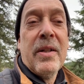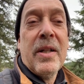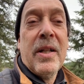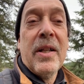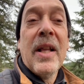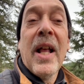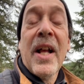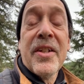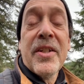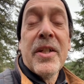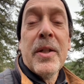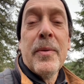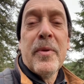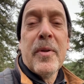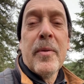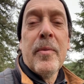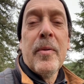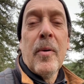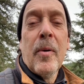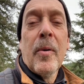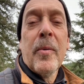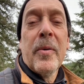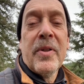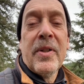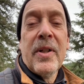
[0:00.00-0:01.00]
And that seems to be
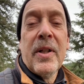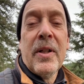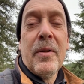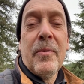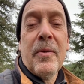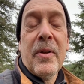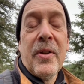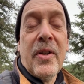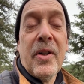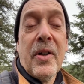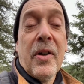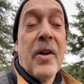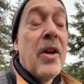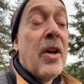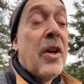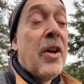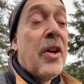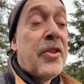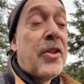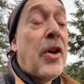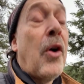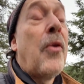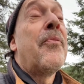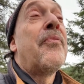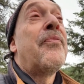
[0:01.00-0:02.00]
what we're dealing with here.
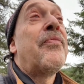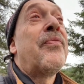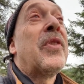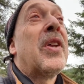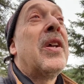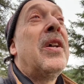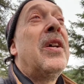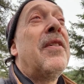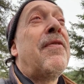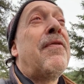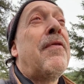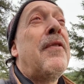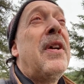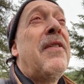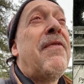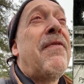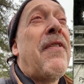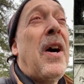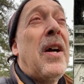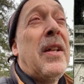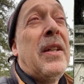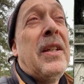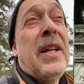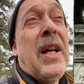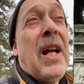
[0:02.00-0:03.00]
So, if we
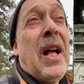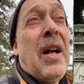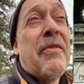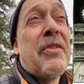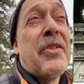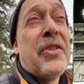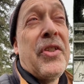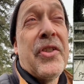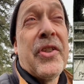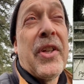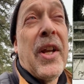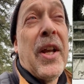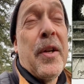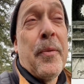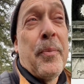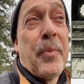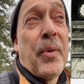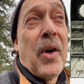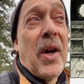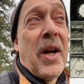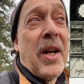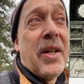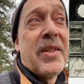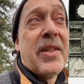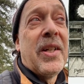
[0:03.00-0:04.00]
finally have a sustained
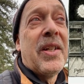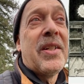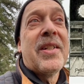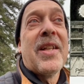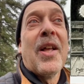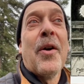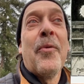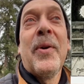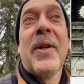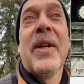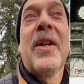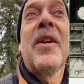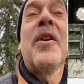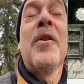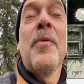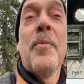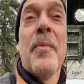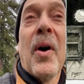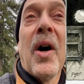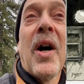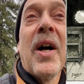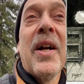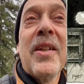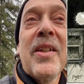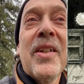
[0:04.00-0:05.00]
process that we can
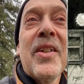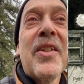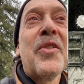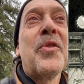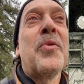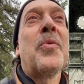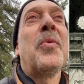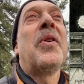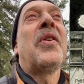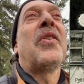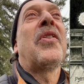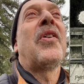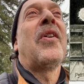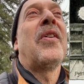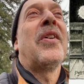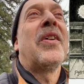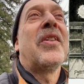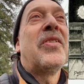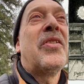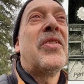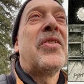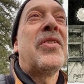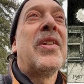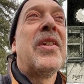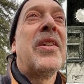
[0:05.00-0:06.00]
combine this with our
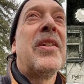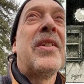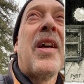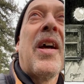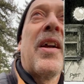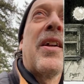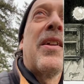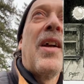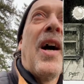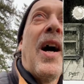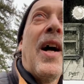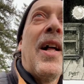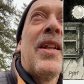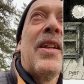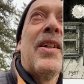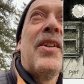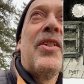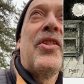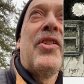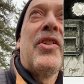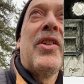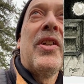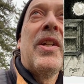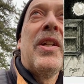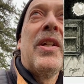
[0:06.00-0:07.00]
existing
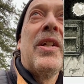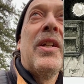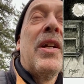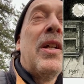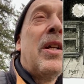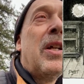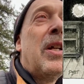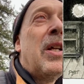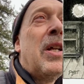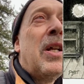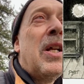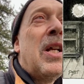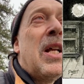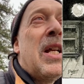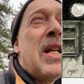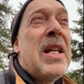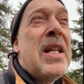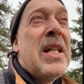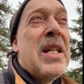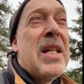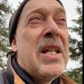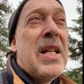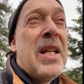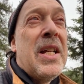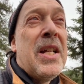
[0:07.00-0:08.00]
technology
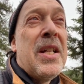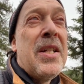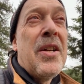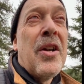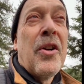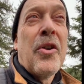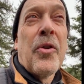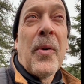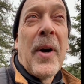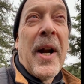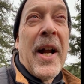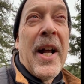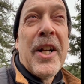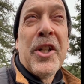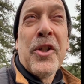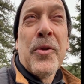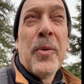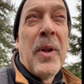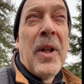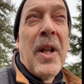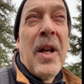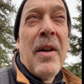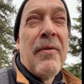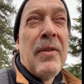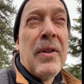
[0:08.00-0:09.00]
in a
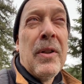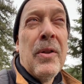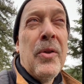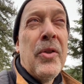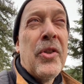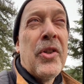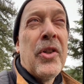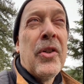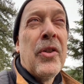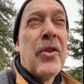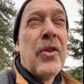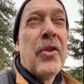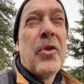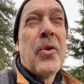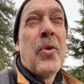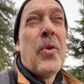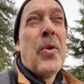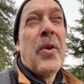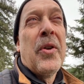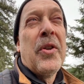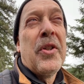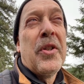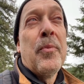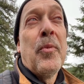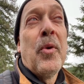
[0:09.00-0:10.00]
gradual evolution
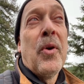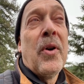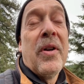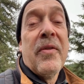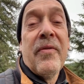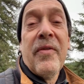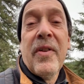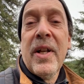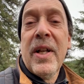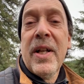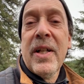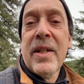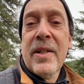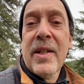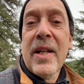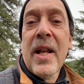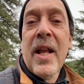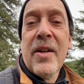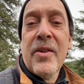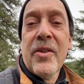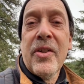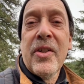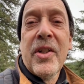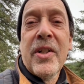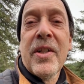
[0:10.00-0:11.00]
towards more advanced
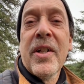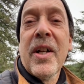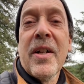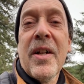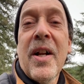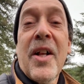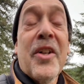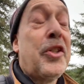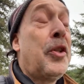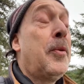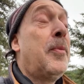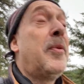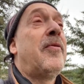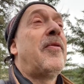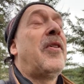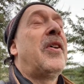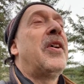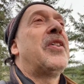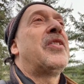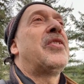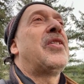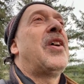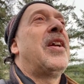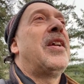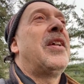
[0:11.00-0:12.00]
energy technology, it'd be very
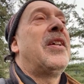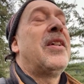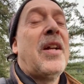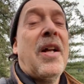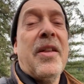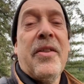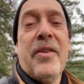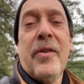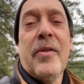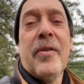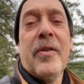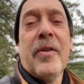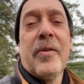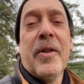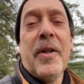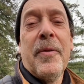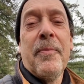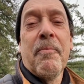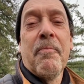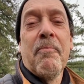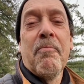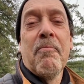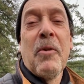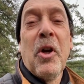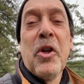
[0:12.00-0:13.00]
exciting, I think, agree.
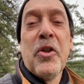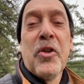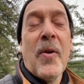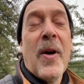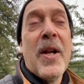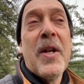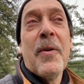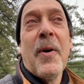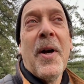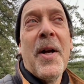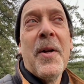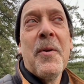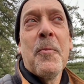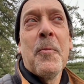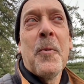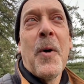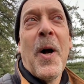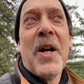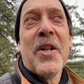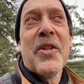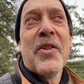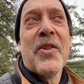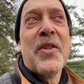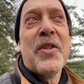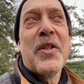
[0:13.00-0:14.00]
So anyway,
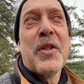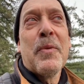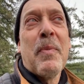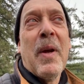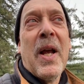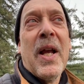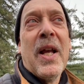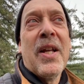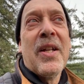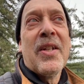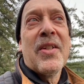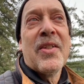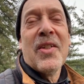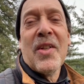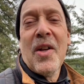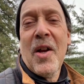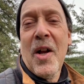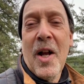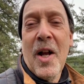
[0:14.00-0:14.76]
watch this space.